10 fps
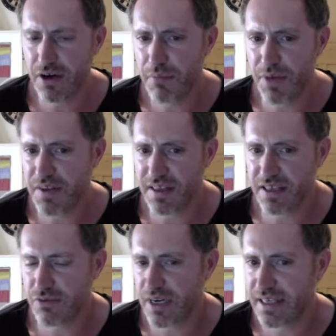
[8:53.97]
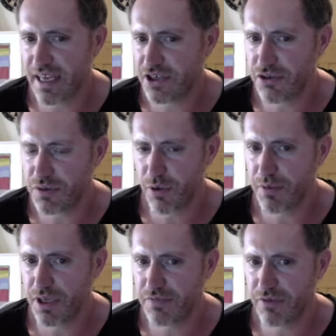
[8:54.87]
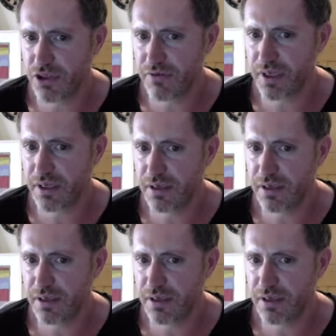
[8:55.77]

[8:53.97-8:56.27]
But I think that's a really dangerous populist philosophy.